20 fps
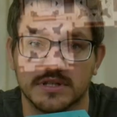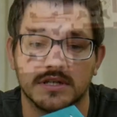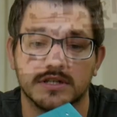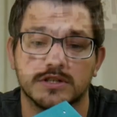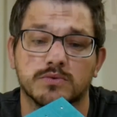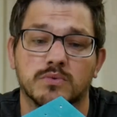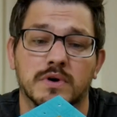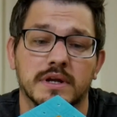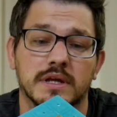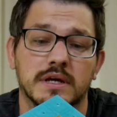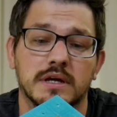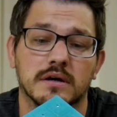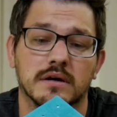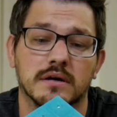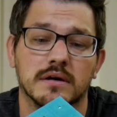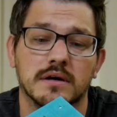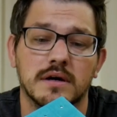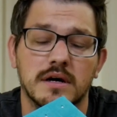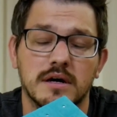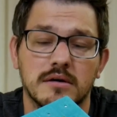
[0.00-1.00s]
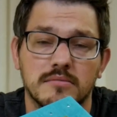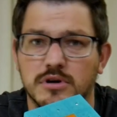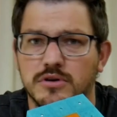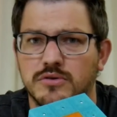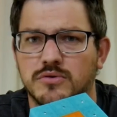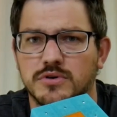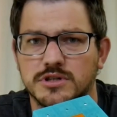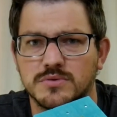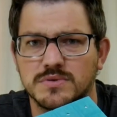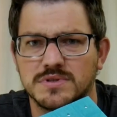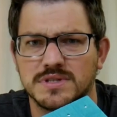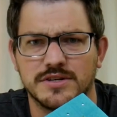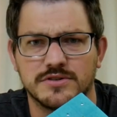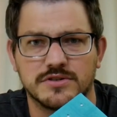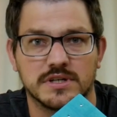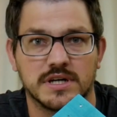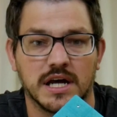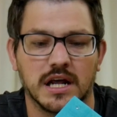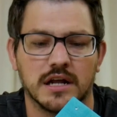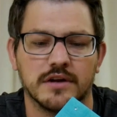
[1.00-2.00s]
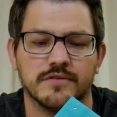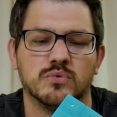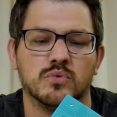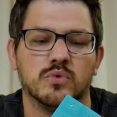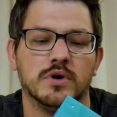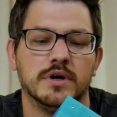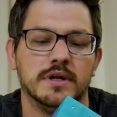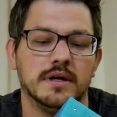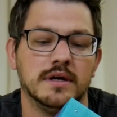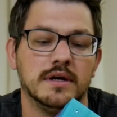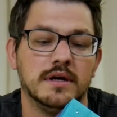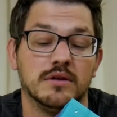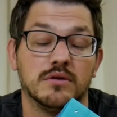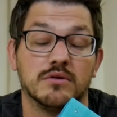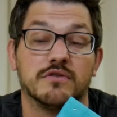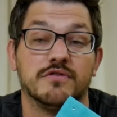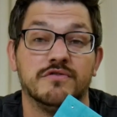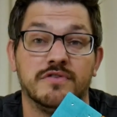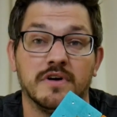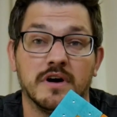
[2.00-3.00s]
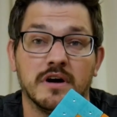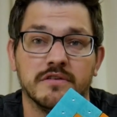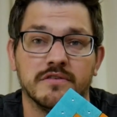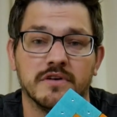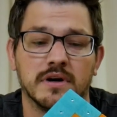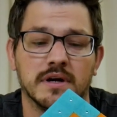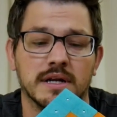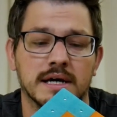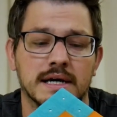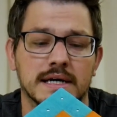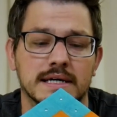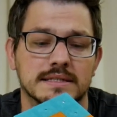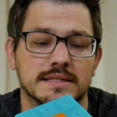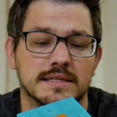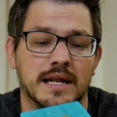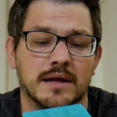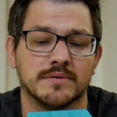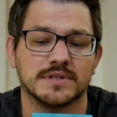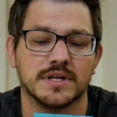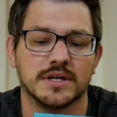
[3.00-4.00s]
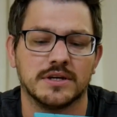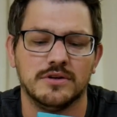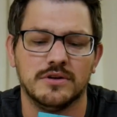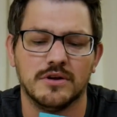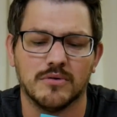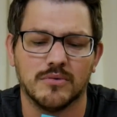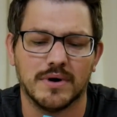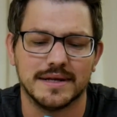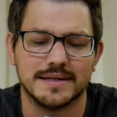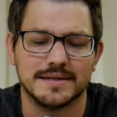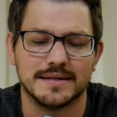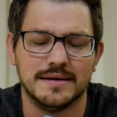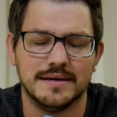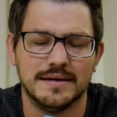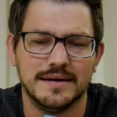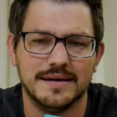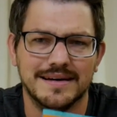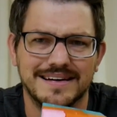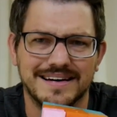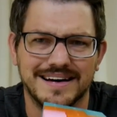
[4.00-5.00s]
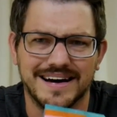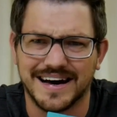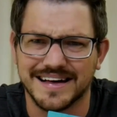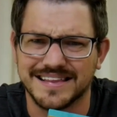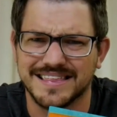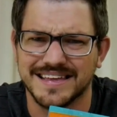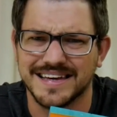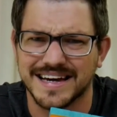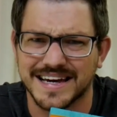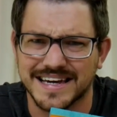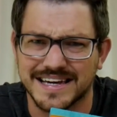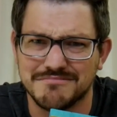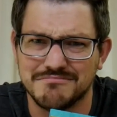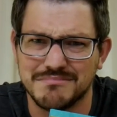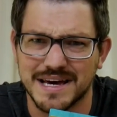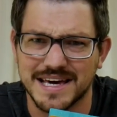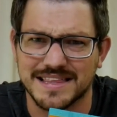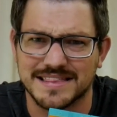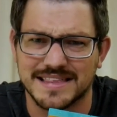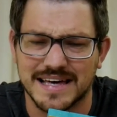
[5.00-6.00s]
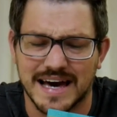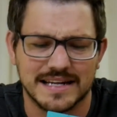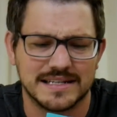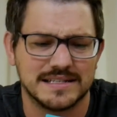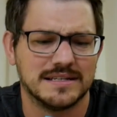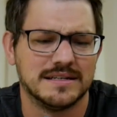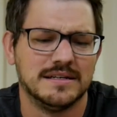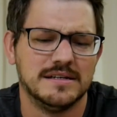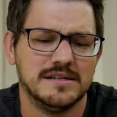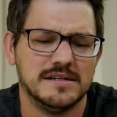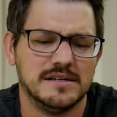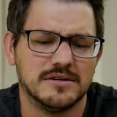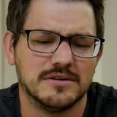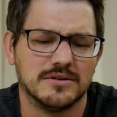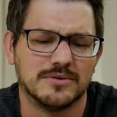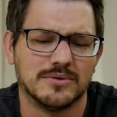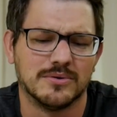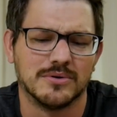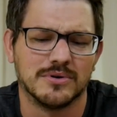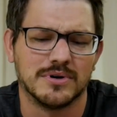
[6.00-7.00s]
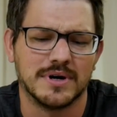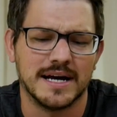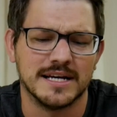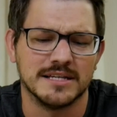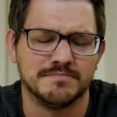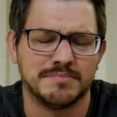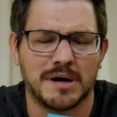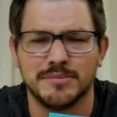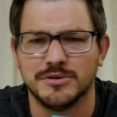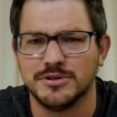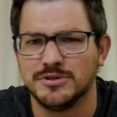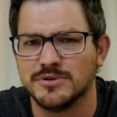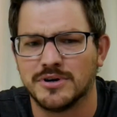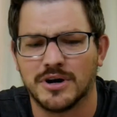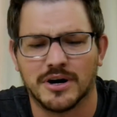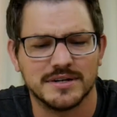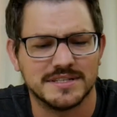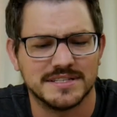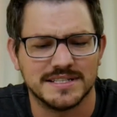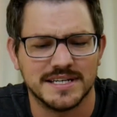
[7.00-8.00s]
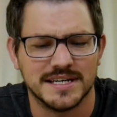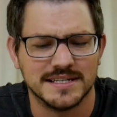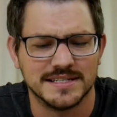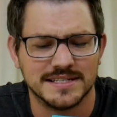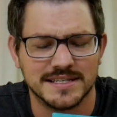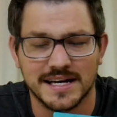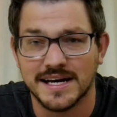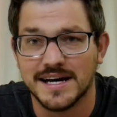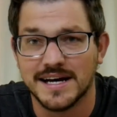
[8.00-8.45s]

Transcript: this one here, but of course it was laser cut out of wood. Looked very, very nice. And I was like, you know what? I think I can make that. Or as Bobby Duke Arts says,